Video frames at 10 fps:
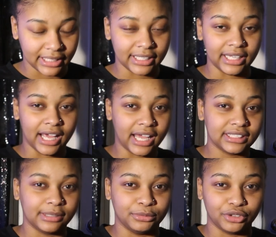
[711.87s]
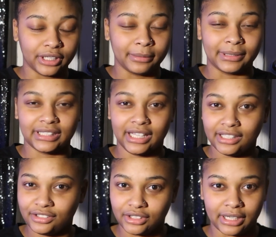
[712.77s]
and then as I'm drinking my
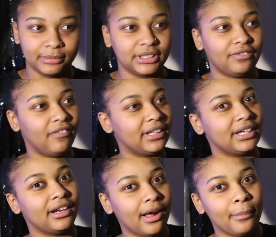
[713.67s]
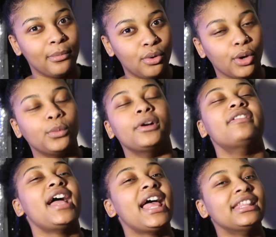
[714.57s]
tequila drink, I'm just filling it up more
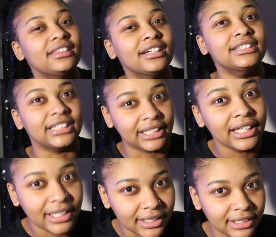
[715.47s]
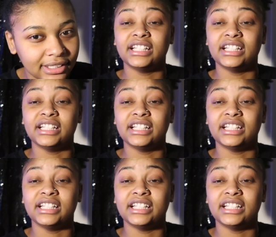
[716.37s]
with the tequila.